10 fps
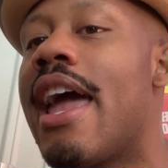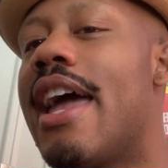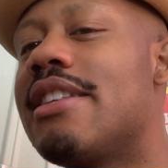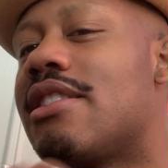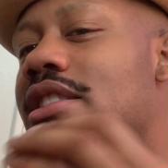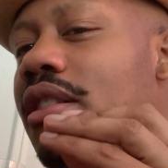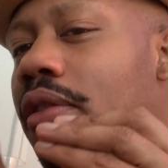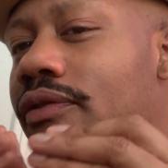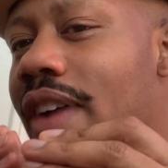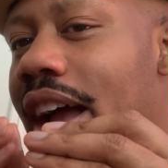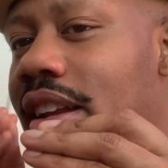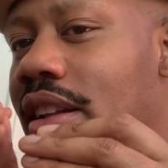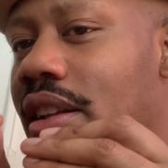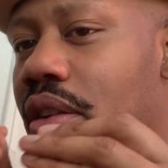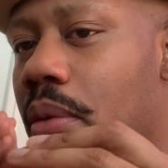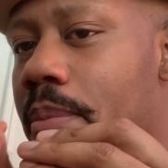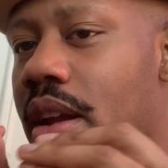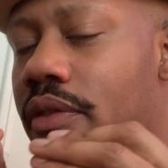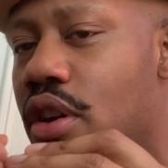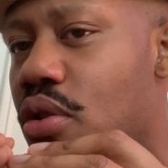and still find a little bit
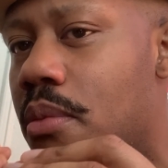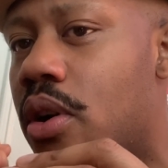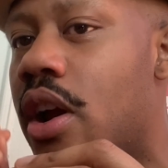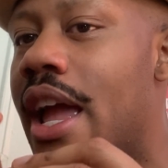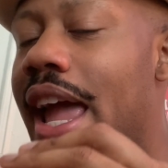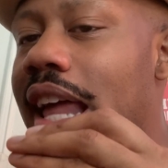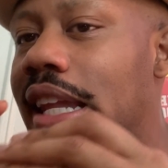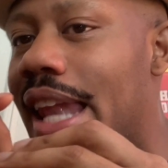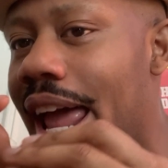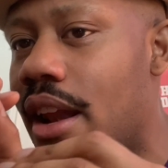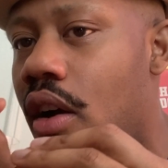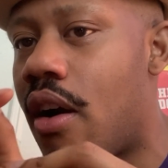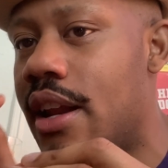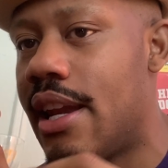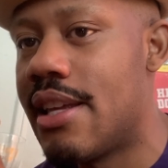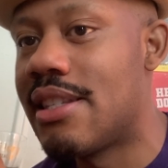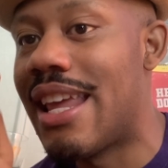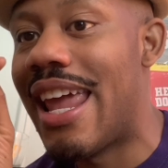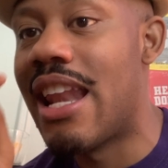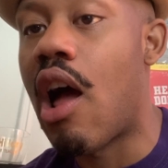of humor and
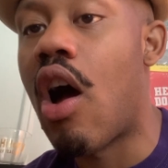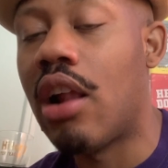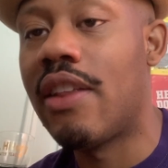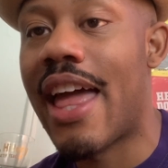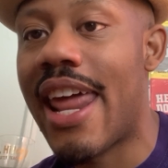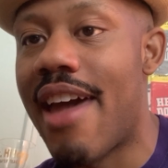lightheartedness in all of that